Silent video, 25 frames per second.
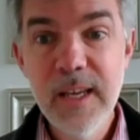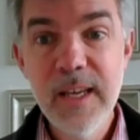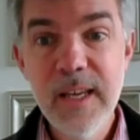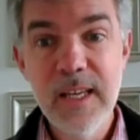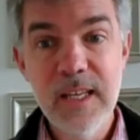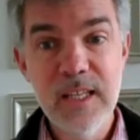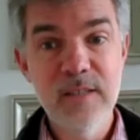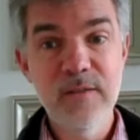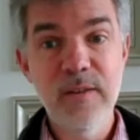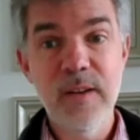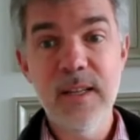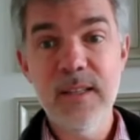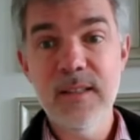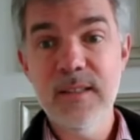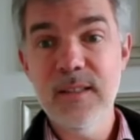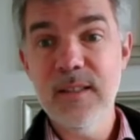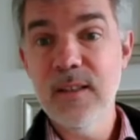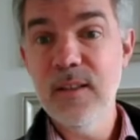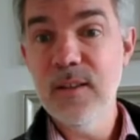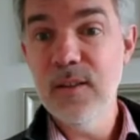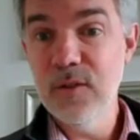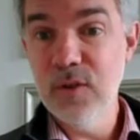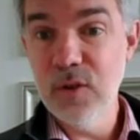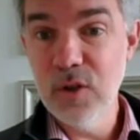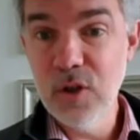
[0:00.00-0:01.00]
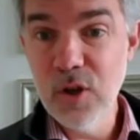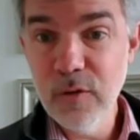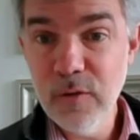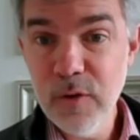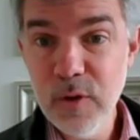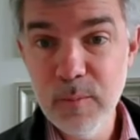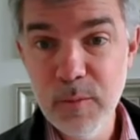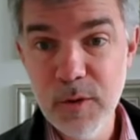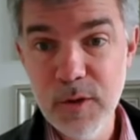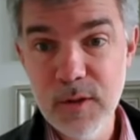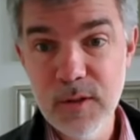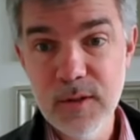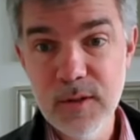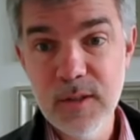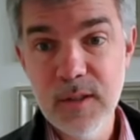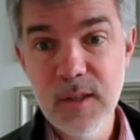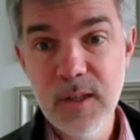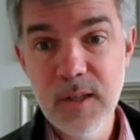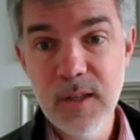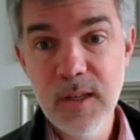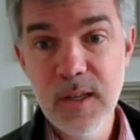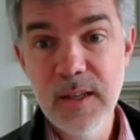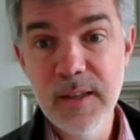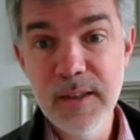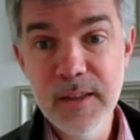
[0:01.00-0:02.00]
is that the government
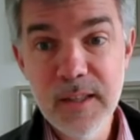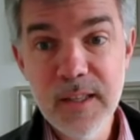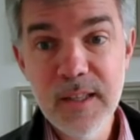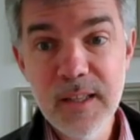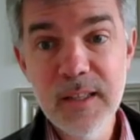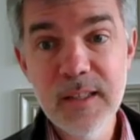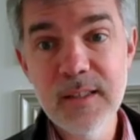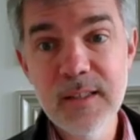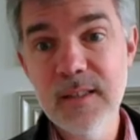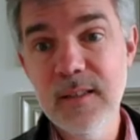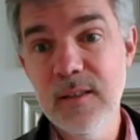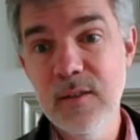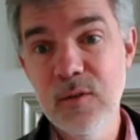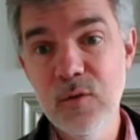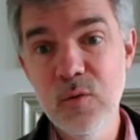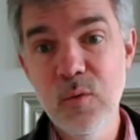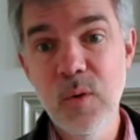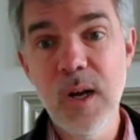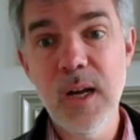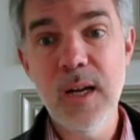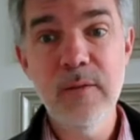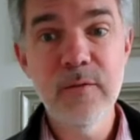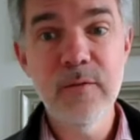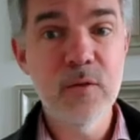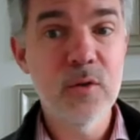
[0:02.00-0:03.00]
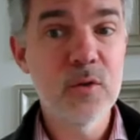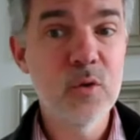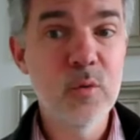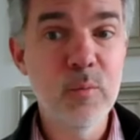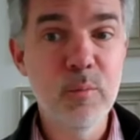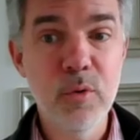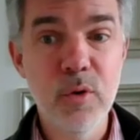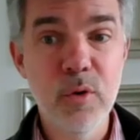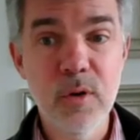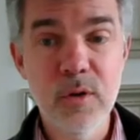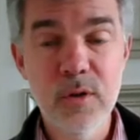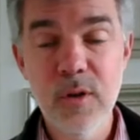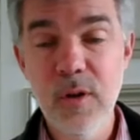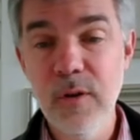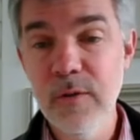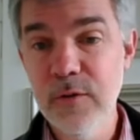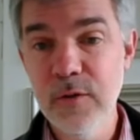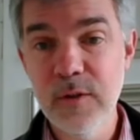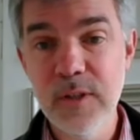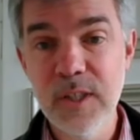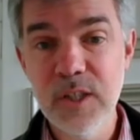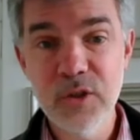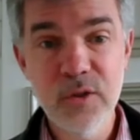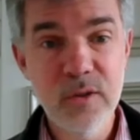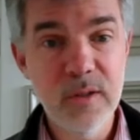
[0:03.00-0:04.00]
needs to have the support of the
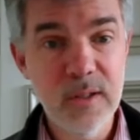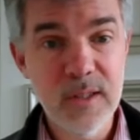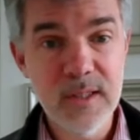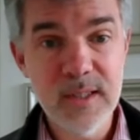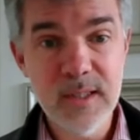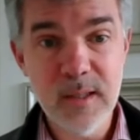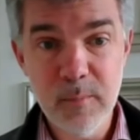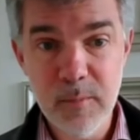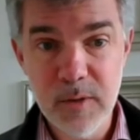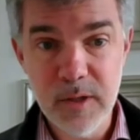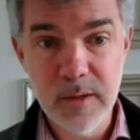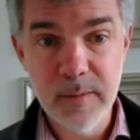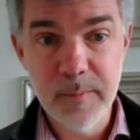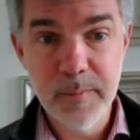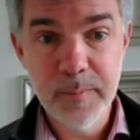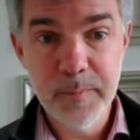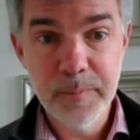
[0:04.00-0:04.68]
National Assembly.